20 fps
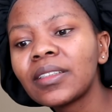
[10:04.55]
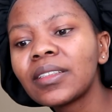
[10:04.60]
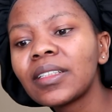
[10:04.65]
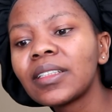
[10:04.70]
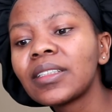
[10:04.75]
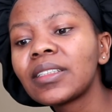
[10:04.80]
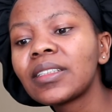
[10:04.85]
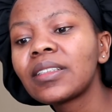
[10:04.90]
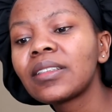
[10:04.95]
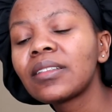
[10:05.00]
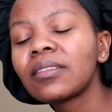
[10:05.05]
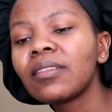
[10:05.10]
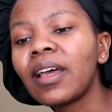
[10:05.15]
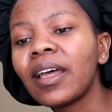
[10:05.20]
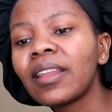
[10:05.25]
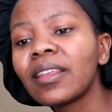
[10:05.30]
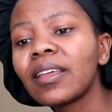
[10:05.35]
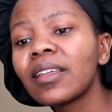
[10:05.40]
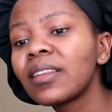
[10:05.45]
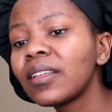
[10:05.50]
since
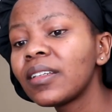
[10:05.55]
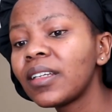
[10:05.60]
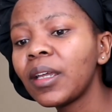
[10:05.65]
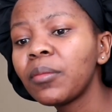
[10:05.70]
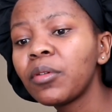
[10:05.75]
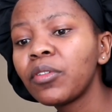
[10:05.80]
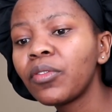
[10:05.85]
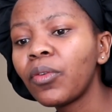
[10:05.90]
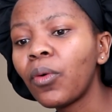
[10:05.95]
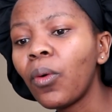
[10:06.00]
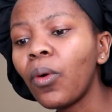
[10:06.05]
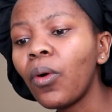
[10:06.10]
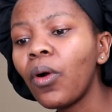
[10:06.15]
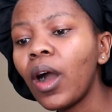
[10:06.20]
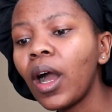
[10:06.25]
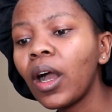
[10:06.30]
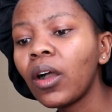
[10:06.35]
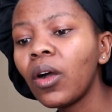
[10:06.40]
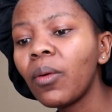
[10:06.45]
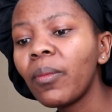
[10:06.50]
I think the day
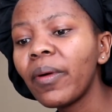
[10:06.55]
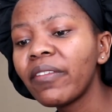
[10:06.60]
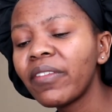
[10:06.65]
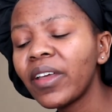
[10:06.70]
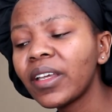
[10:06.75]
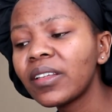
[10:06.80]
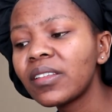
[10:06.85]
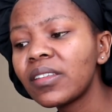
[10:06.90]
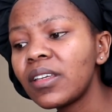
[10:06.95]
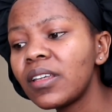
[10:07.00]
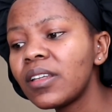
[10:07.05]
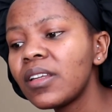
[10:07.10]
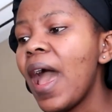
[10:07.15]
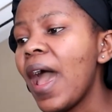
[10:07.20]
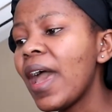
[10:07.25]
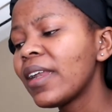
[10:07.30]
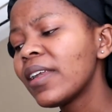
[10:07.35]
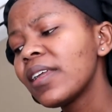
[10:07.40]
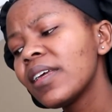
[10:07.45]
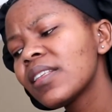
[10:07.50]
before I got my vaccine,
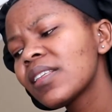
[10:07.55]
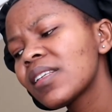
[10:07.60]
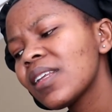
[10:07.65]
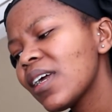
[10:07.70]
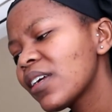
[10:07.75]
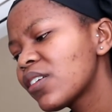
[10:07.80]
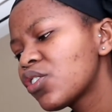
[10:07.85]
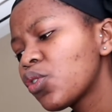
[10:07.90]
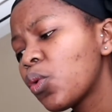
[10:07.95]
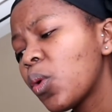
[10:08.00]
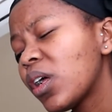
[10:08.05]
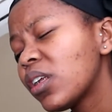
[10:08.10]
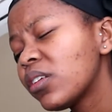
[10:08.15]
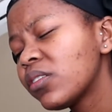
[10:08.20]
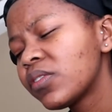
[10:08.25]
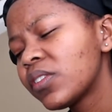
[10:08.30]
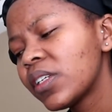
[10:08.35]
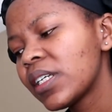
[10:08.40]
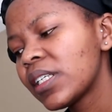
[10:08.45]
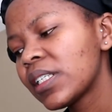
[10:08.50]
and it's like
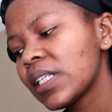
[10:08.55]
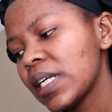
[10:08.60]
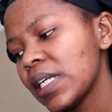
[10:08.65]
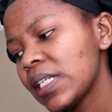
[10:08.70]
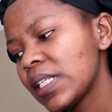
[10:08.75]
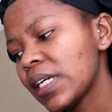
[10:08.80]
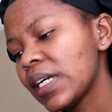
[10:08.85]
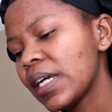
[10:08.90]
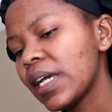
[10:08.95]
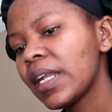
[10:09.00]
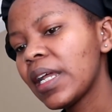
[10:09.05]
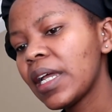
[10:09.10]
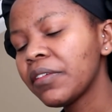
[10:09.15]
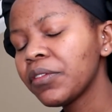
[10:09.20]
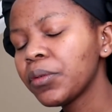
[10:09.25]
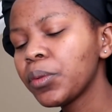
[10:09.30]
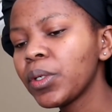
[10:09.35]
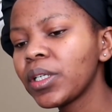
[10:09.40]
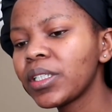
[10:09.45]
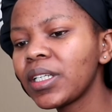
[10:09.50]
12 days later and I
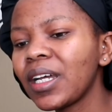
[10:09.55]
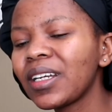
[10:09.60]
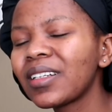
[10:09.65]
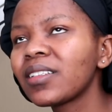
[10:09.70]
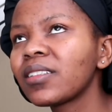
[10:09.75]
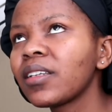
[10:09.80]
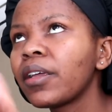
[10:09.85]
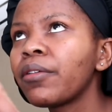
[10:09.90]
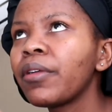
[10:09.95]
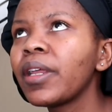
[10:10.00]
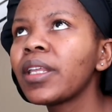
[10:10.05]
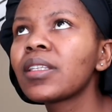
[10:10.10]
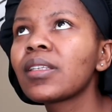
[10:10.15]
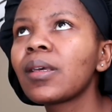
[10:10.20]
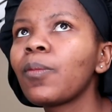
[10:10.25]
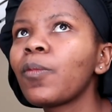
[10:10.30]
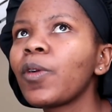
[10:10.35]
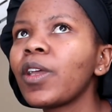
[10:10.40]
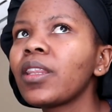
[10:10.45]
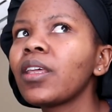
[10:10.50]
haven't worked out because I read
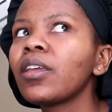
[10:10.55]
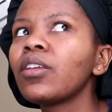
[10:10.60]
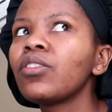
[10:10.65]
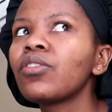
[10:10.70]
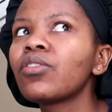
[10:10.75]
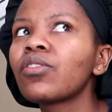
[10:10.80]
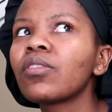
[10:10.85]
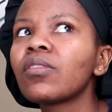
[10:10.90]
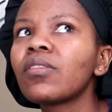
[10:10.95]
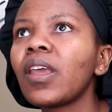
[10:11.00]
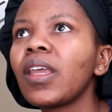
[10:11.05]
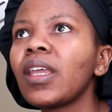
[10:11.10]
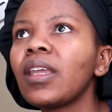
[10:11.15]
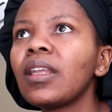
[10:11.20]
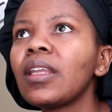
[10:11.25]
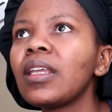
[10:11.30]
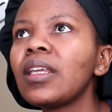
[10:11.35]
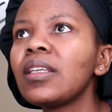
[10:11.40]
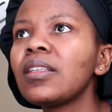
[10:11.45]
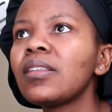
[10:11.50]
somewhere that you should take
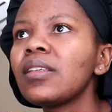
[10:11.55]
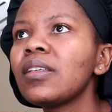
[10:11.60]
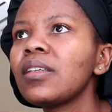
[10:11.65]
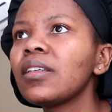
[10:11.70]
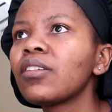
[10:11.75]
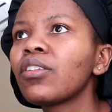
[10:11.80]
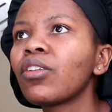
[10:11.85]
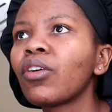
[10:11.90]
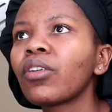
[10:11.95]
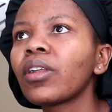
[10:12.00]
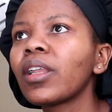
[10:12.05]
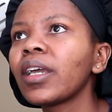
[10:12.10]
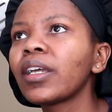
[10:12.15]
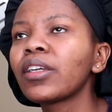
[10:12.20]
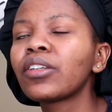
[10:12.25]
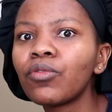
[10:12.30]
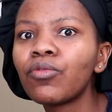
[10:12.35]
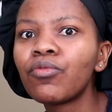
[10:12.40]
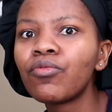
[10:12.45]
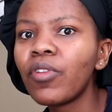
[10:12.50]
it easy and not
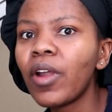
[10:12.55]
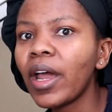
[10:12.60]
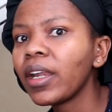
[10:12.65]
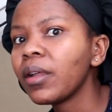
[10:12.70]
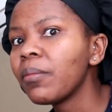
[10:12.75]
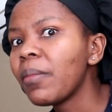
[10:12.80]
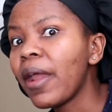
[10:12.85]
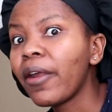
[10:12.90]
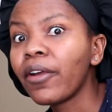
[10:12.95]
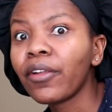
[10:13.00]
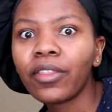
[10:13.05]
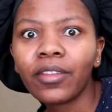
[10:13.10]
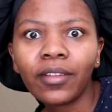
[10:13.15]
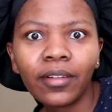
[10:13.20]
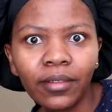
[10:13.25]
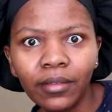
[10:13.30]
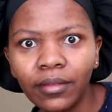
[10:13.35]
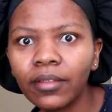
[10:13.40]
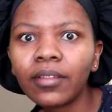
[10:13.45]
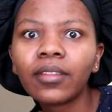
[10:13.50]
like run a
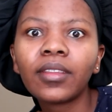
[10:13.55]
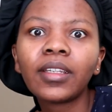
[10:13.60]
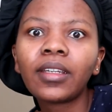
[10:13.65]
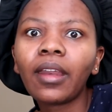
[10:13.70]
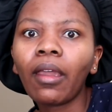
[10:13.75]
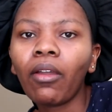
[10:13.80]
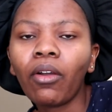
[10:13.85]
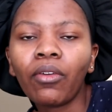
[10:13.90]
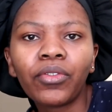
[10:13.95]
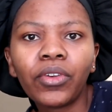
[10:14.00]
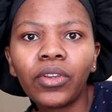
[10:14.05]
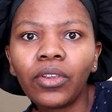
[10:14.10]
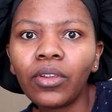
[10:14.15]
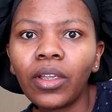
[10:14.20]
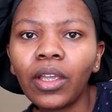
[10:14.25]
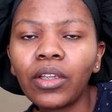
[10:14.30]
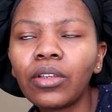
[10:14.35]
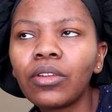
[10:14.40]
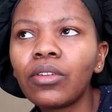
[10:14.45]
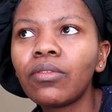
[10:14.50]
marathon the day after you
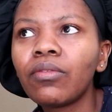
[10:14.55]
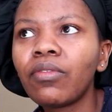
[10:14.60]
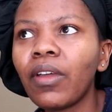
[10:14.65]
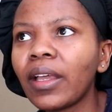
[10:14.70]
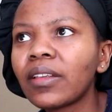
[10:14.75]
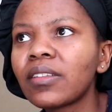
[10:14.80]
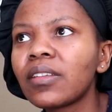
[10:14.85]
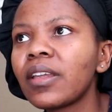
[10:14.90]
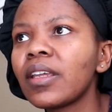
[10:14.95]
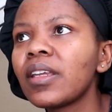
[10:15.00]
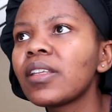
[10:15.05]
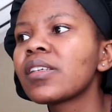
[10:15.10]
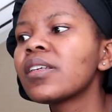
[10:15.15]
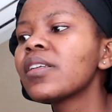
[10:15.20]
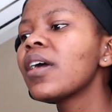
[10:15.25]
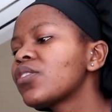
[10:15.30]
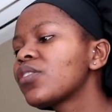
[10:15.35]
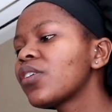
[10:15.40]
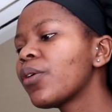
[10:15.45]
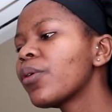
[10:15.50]
get
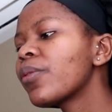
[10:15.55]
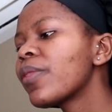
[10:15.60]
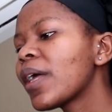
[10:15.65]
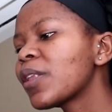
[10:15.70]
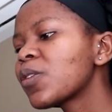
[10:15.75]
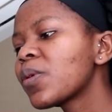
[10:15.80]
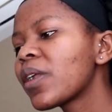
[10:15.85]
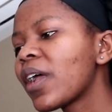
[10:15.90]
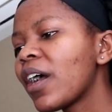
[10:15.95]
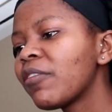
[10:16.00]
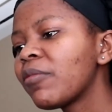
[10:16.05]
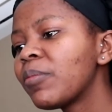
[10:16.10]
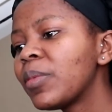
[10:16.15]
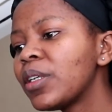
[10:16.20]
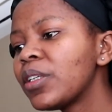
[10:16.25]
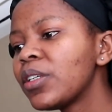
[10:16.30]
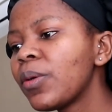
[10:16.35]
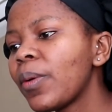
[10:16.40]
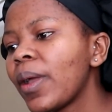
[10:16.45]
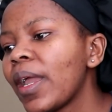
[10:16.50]
vaccinated. So that's what I've
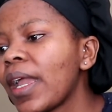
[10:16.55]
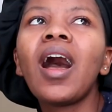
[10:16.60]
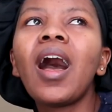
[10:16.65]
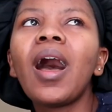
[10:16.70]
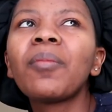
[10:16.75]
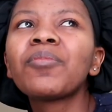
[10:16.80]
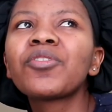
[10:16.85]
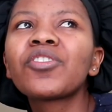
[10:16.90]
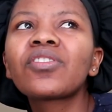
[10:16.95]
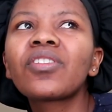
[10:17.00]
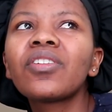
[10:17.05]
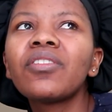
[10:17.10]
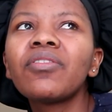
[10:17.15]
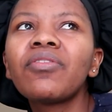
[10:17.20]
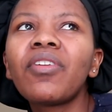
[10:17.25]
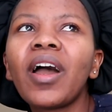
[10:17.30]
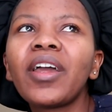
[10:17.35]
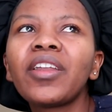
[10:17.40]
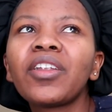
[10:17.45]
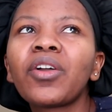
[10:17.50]
been doing. I'm just gonna
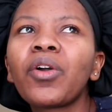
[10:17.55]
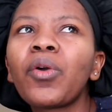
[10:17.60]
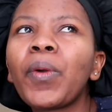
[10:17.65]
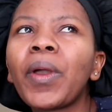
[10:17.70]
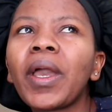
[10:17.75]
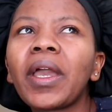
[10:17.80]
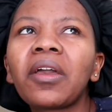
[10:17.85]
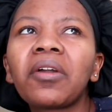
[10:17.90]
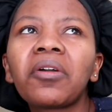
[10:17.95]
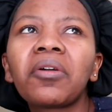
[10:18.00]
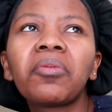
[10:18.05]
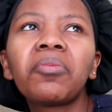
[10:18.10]
find a quick